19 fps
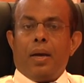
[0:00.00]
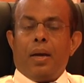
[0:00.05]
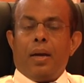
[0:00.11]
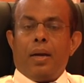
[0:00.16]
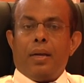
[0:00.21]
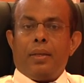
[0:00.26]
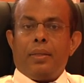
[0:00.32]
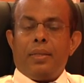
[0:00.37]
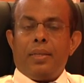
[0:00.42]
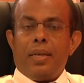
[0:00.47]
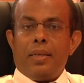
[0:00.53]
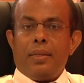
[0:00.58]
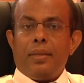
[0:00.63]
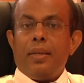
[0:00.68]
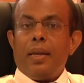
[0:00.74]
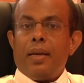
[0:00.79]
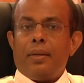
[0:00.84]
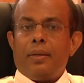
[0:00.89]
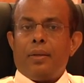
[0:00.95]
other
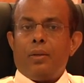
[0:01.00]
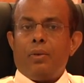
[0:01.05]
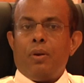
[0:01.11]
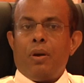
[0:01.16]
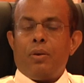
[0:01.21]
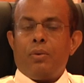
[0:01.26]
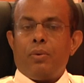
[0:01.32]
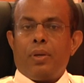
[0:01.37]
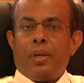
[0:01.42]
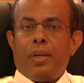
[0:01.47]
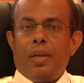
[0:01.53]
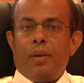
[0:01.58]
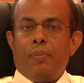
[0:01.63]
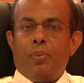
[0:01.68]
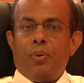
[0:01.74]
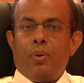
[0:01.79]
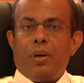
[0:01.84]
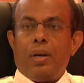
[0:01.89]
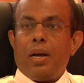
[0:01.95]
than that, you have to
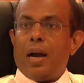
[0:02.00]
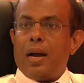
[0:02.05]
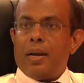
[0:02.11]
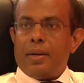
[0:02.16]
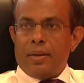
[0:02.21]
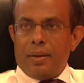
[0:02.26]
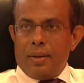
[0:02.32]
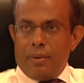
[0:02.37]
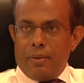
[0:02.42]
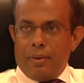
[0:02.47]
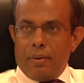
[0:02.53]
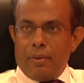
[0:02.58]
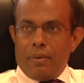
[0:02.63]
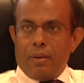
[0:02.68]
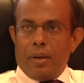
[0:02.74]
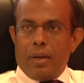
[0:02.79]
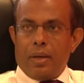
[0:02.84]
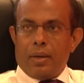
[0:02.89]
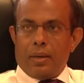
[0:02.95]
keep your garden
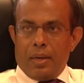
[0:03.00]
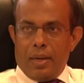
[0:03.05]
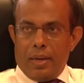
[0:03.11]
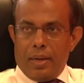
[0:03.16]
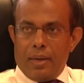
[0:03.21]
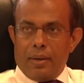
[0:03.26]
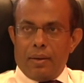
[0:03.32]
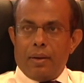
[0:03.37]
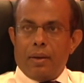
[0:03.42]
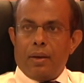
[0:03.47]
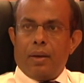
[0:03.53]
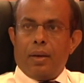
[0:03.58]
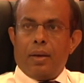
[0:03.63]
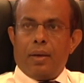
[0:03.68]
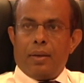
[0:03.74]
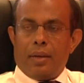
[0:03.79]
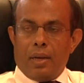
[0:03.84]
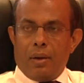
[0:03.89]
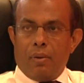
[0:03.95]
clean
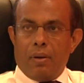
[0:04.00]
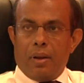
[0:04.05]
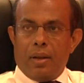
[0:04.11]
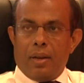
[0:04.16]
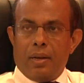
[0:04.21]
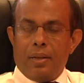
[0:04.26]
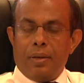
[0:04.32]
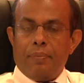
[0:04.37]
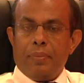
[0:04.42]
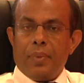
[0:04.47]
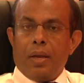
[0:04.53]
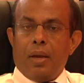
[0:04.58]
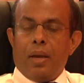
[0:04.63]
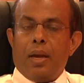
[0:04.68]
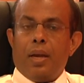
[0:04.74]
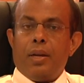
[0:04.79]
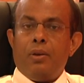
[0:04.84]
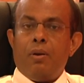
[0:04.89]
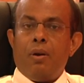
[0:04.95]
regularly,
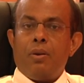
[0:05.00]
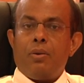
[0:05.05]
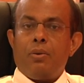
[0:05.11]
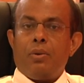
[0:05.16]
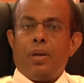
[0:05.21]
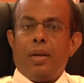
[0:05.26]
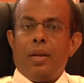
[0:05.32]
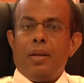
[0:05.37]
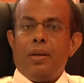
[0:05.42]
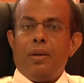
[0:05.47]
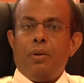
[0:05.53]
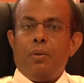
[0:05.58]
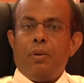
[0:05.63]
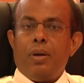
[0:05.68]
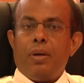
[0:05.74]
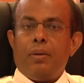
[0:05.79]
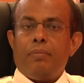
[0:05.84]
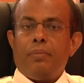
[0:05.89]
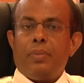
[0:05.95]
and you have to clean
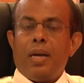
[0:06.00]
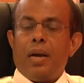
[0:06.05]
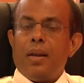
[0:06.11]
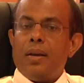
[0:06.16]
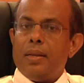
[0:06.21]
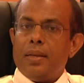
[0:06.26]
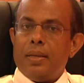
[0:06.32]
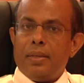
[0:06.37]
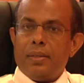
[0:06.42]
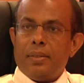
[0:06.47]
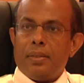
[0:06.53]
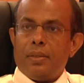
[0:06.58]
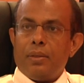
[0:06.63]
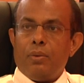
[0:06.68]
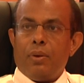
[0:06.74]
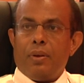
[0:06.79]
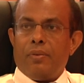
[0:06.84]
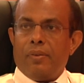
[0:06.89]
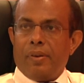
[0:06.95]
your gullies,
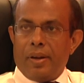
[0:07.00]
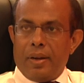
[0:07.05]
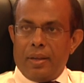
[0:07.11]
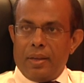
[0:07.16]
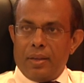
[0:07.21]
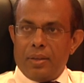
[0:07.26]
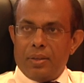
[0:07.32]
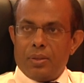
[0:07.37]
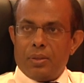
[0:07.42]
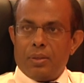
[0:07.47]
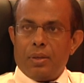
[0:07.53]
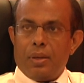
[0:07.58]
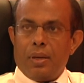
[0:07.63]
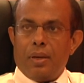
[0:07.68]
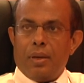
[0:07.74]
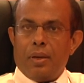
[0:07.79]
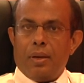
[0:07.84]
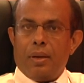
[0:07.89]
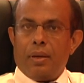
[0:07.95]
your drainage
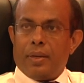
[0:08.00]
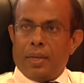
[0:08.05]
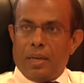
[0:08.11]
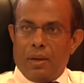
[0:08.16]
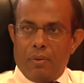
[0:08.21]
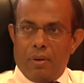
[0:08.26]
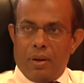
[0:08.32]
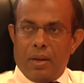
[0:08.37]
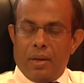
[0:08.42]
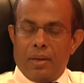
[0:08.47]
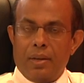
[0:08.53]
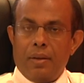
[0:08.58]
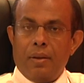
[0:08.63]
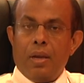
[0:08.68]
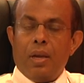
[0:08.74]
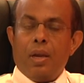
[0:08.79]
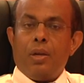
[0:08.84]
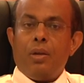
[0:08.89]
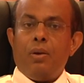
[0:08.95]
regularly.
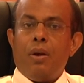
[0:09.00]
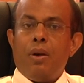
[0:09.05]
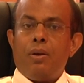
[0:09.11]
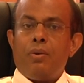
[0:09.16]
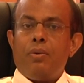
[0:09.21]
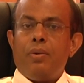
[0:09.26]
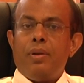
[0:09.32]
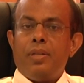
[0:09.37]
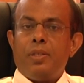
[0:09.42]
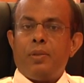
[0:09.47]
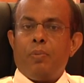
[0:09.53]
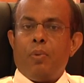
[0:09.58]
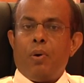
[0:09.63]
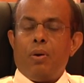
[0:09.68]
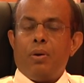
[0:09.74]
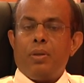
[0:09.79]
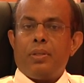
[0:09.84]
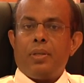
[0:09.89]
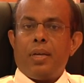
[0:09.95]
You have to
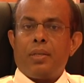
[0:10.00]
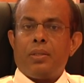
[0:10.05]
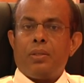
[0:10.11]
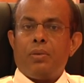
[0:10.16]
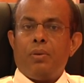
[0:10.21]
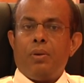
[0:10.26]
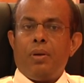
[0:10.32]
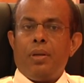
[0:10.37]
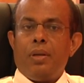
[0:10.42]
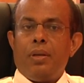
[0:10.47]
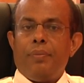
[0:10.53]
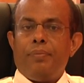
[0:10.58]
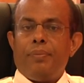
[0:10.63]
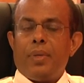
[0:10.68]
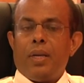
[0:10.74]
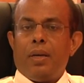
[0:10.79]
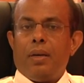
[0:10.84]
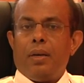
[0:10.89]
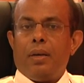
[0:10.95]
dispose actually,
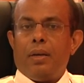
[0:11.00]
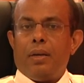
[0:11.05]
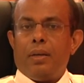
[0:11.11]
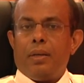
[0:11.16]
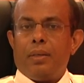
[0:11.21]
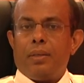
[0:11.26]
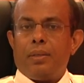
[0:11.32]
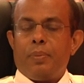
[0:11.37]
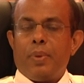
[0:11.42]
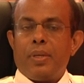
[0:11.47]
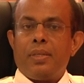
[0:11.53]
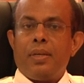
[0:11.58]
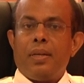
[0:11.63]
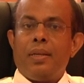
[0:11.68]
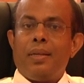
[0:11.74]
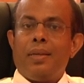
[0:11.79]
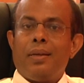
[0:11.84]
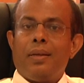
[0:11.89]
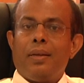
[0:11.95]

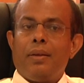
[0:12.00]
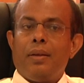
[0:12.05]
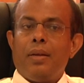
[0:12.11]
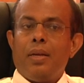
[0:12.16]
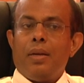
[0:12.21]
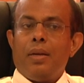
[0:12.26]
especially the